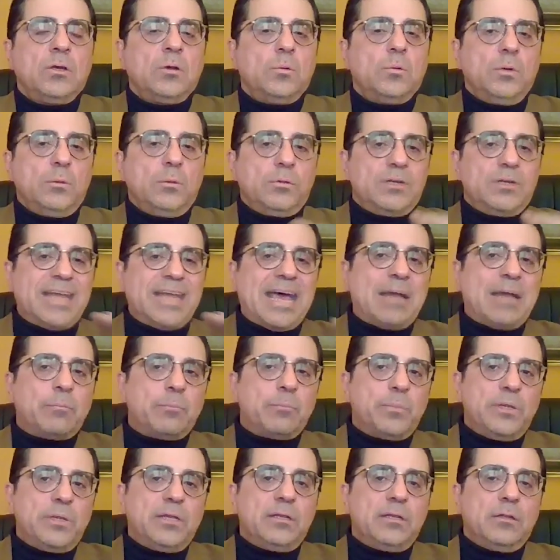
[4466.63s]
We would
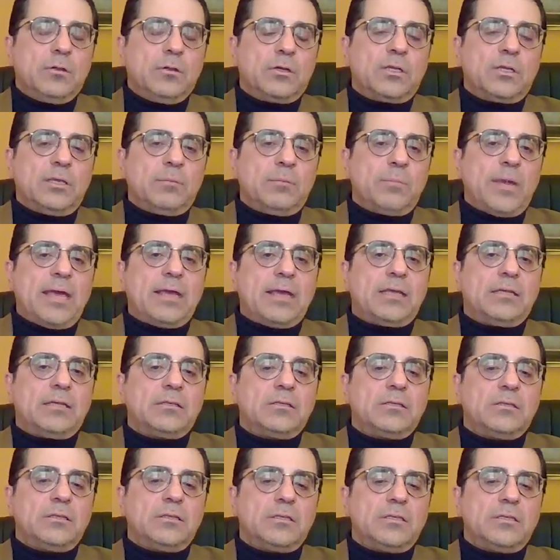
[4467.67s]
not be looking back
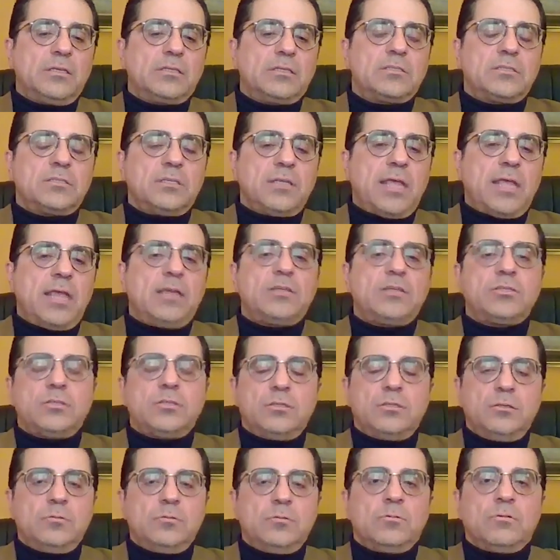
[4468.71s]
into the distant
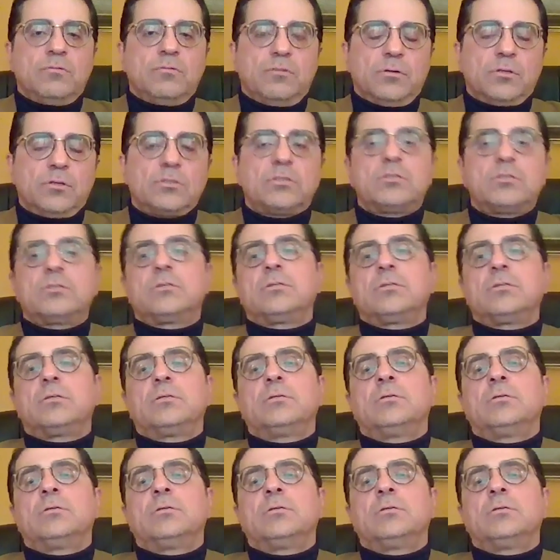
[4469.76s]
ancient universe